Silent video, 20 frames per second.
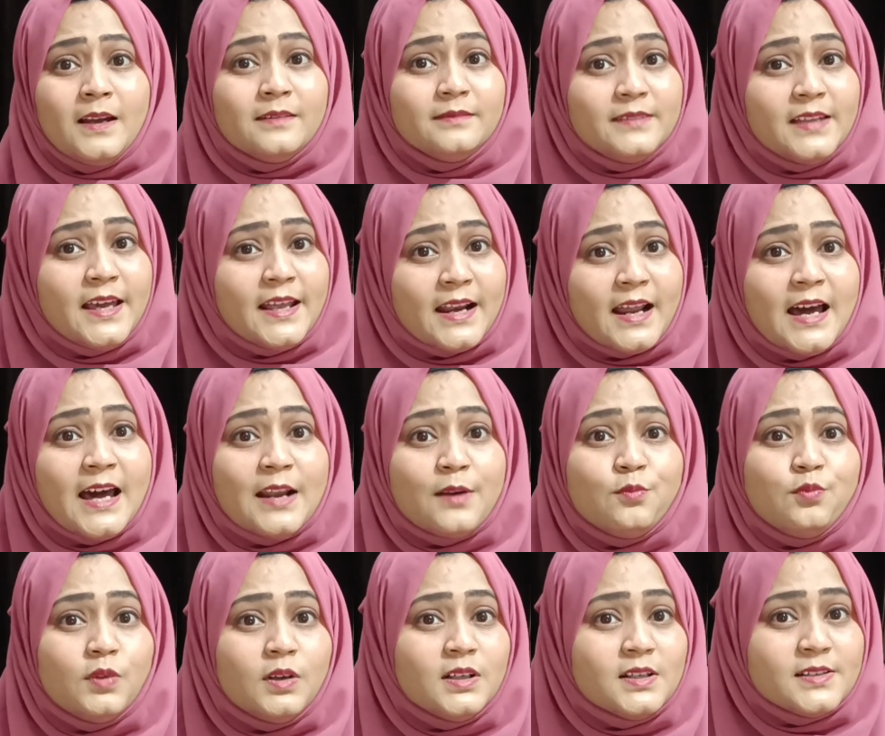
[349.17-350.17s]
there are
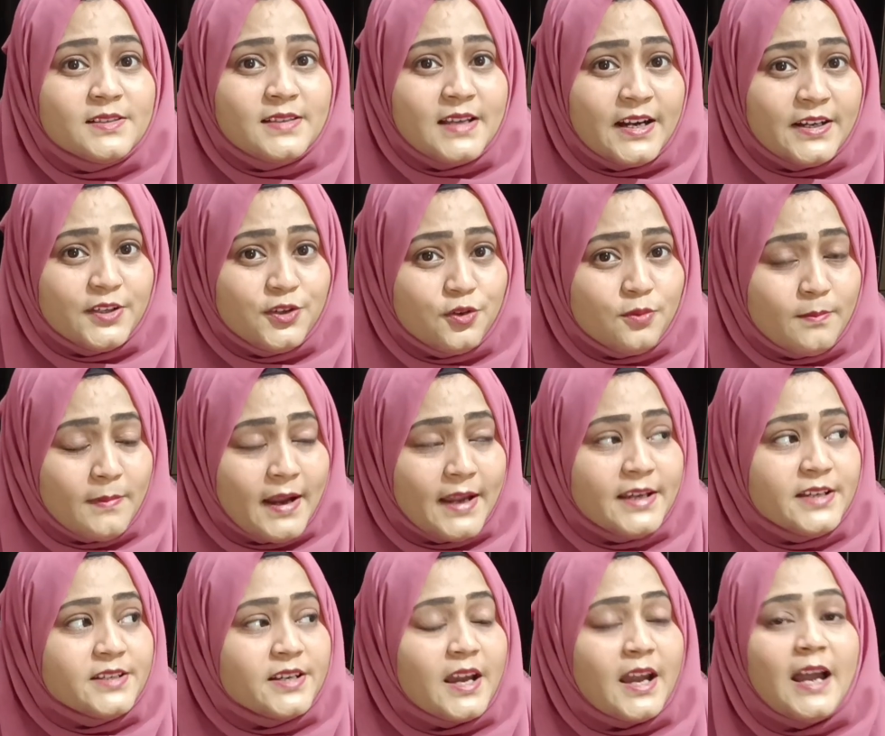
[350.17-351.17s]
words that you
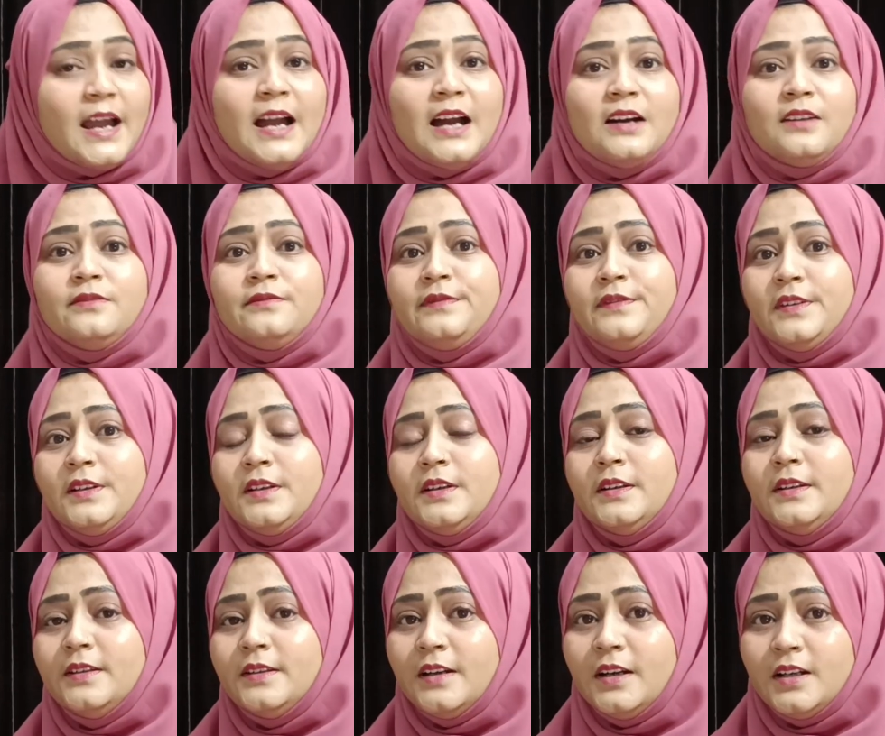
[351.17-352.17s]
might have
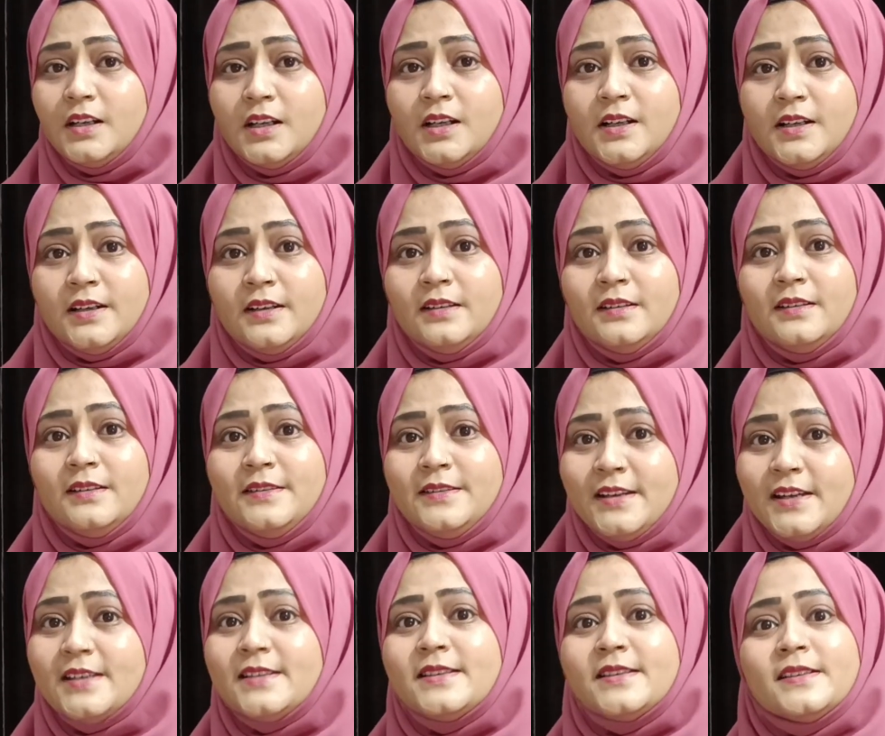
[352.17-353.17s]
heard,
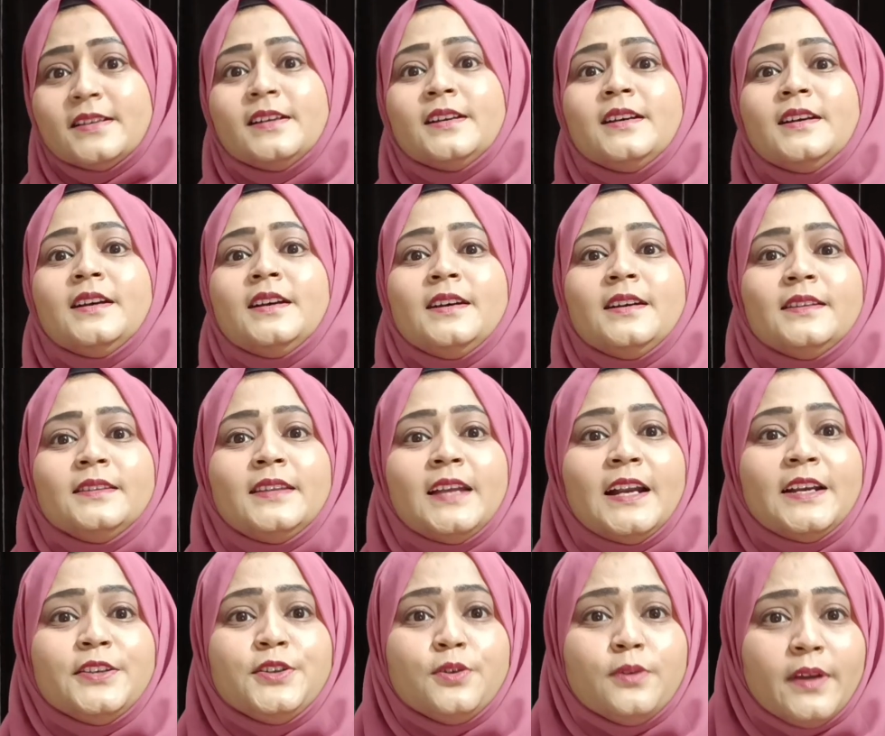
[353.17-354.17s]
yes,
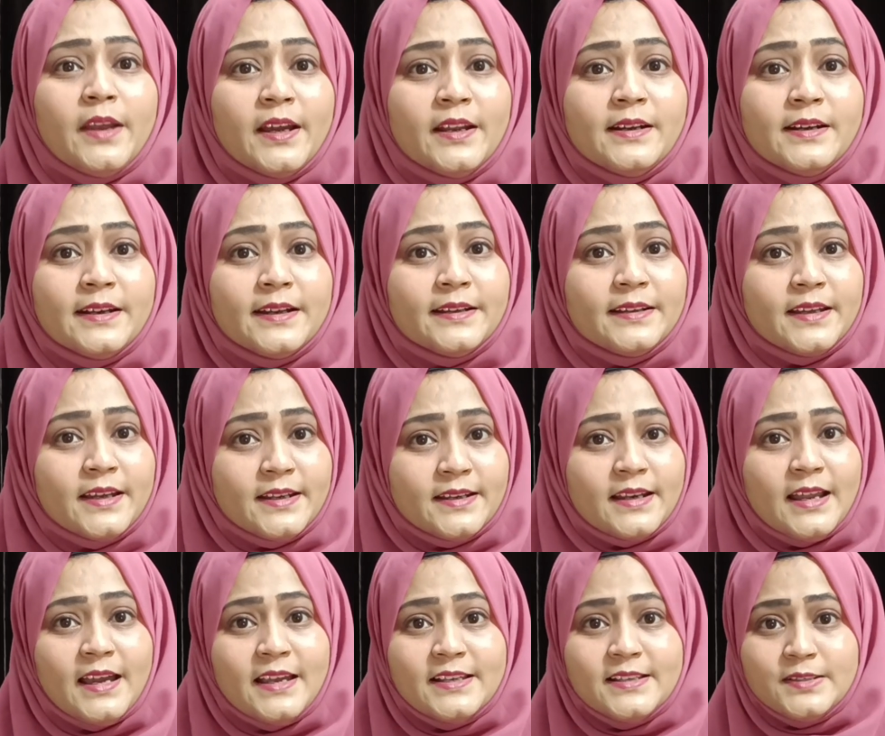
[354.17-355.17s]
that you can
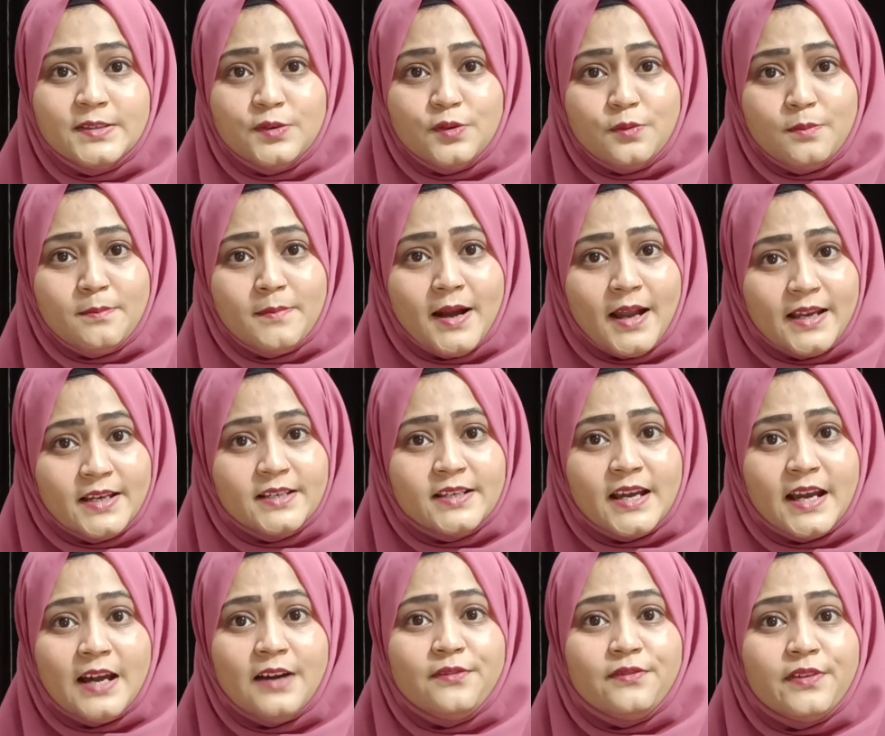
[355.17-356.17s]
recognize, you might
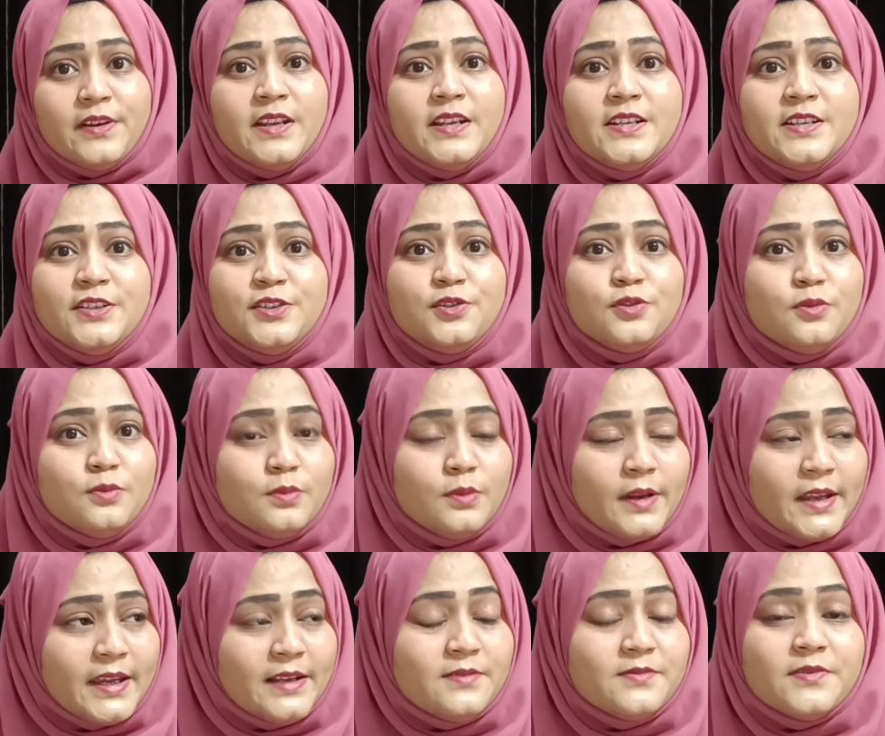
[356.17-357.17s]
have read, you
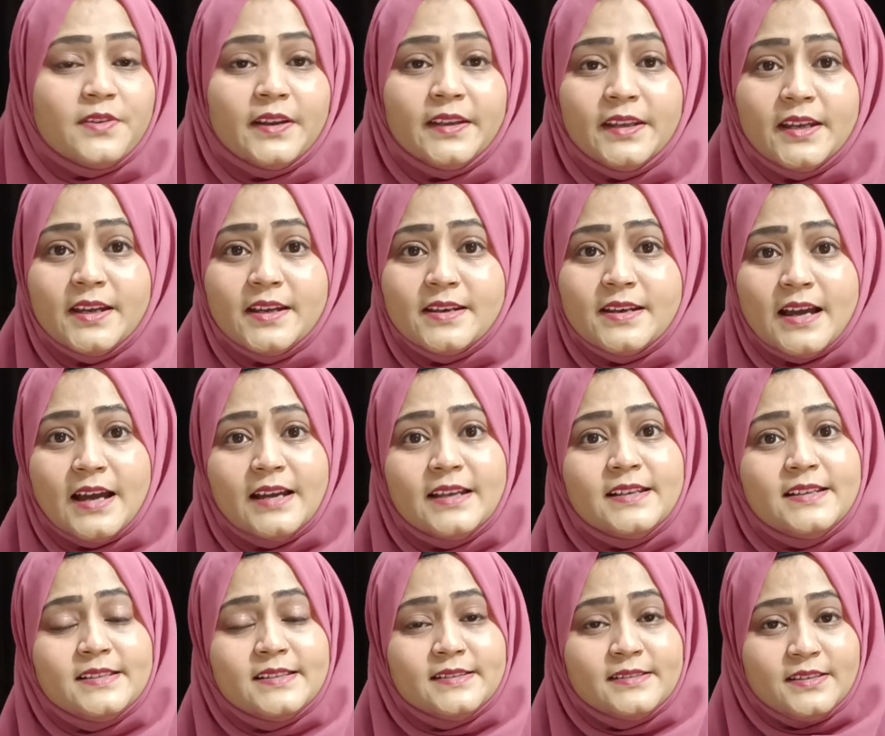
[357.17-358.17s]
can
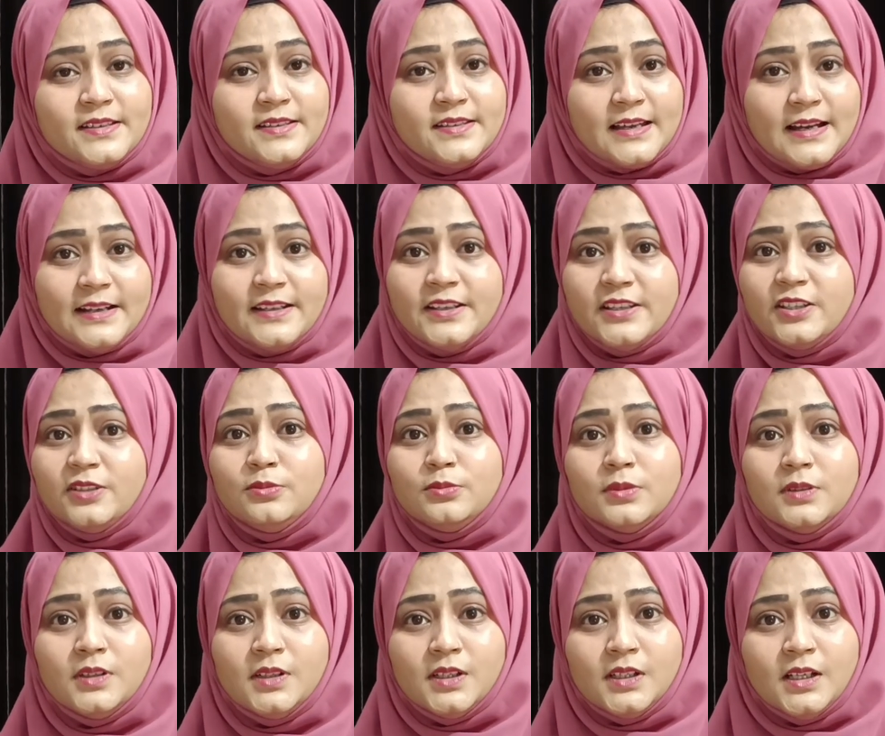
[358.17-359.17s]
recognize that
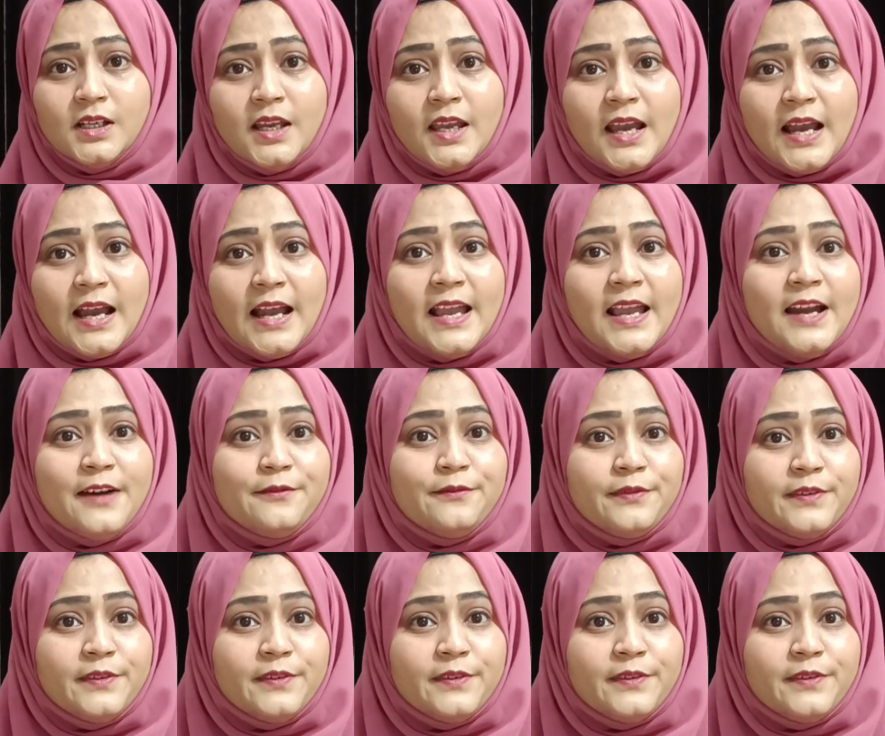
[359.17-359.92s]
too. I have